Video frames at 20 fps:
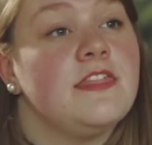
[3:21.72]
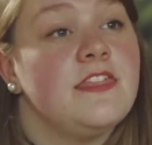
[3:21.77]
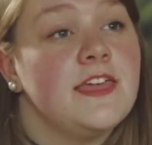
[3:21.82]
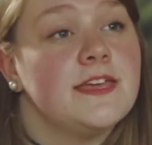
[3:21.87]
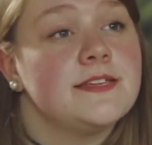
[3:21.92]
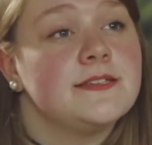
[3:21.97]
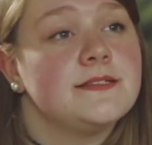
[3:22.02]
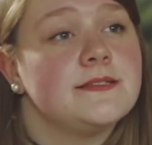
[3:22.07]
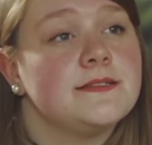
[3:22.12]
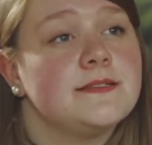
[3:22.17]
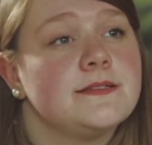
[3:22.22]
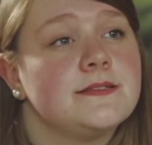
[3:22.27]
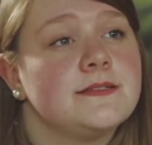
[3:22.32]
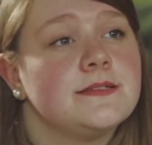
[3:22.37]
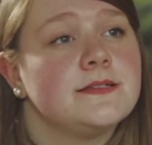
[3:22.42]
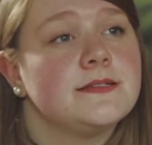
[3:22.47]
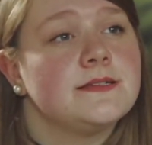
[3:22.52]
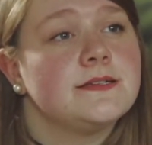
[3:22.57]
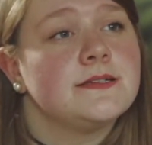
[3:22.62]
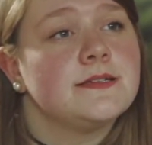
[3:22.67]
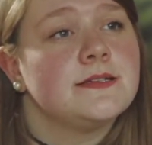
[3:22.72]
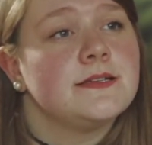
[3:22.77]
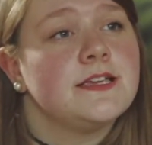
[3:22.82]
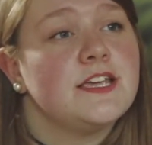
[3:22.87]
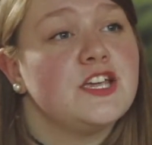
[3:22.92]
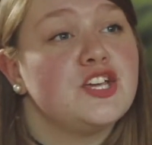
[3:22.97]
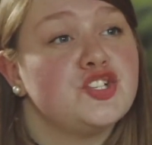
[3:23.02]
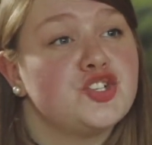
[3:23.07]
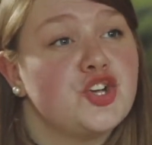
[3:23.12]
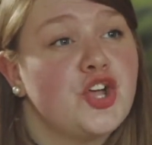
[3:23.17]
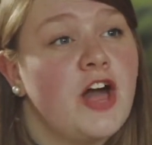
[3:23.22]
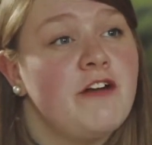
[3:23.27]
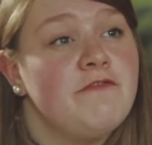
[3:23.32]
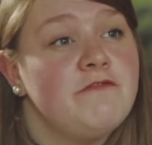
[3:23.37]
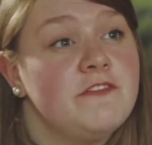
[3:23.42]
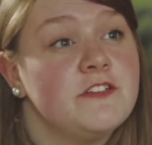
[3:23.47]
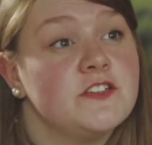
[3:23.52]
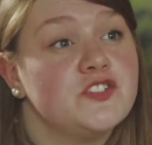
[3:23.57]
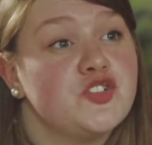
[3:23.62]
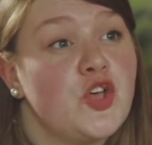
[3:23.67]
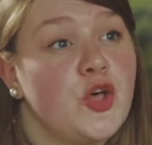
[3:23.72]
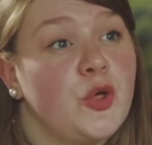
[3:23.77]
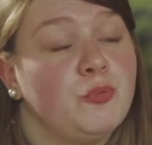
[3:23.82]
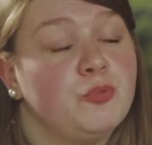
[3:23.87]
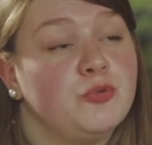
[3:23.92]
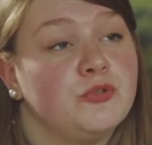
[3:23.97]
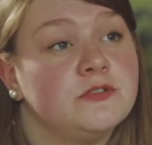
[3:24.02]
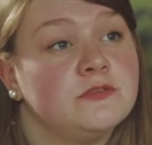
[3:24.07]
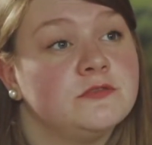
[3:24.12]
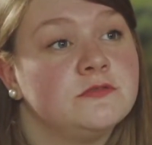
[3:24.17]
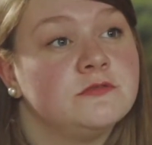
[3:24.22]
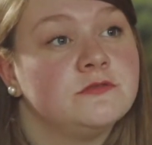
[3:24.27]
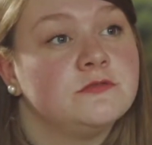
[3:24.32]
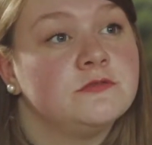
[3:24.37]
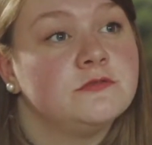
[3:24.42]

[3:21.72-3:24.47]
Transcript: This is your comfort zone. Mm